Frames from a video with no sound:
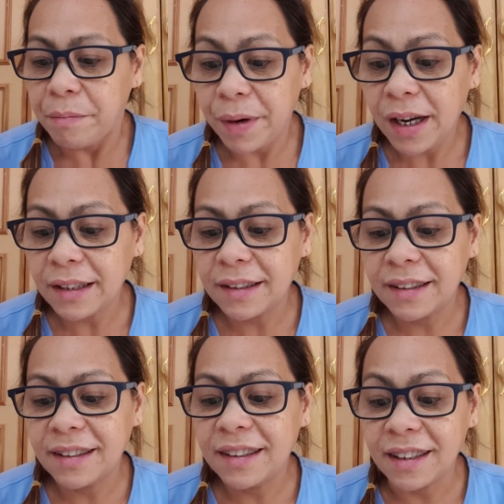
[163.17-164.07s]
But
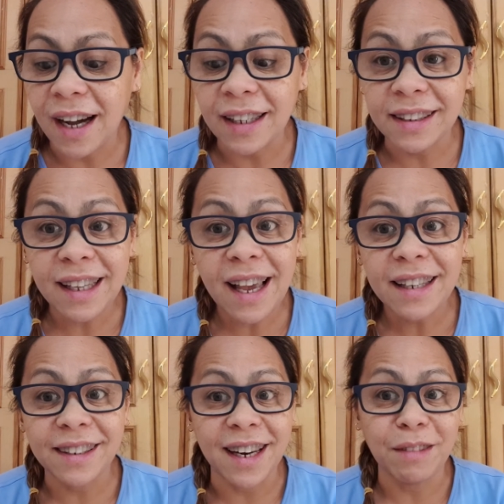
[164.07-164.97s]
God
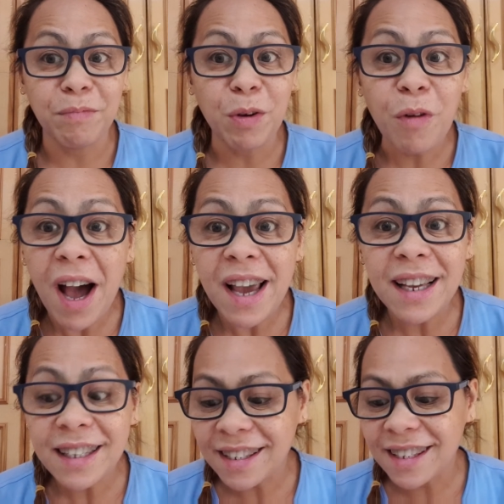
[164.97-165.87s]
said, do not be
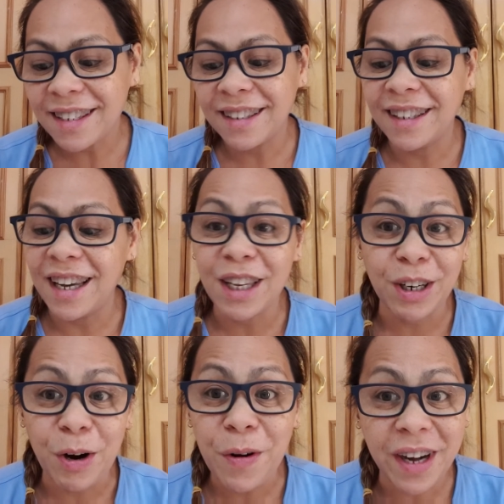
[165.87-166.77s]
wise in
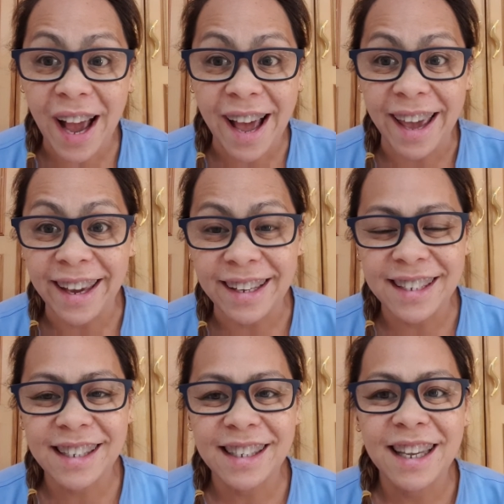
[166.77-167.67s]
your own
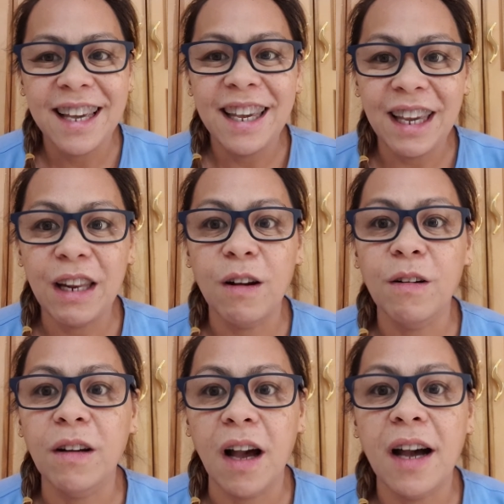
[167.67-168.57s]
eyes. You
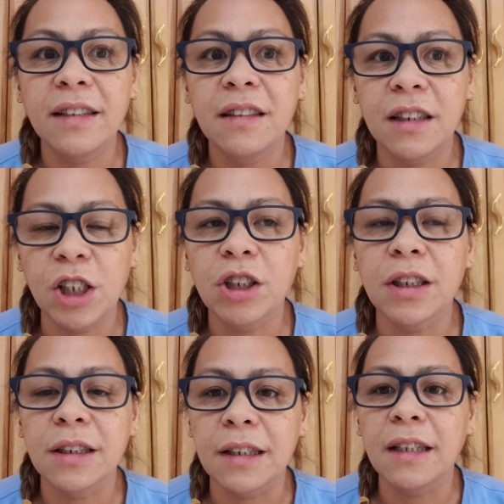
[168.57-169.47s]
know, God
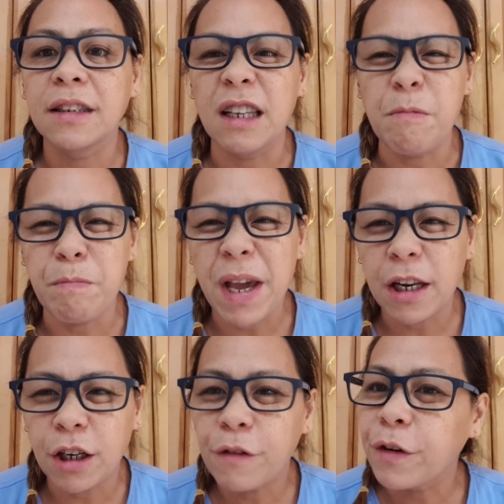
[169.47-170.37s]
teaches us in
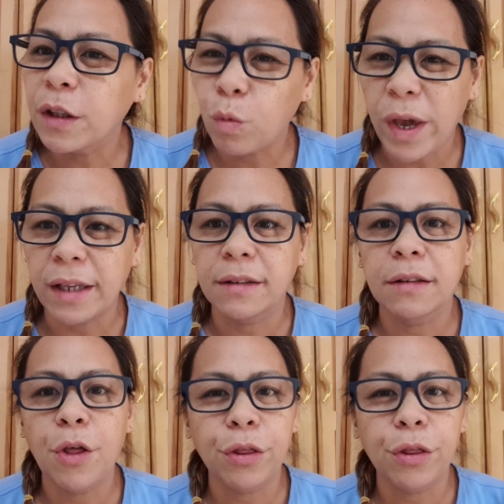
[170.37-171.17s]
many different ways.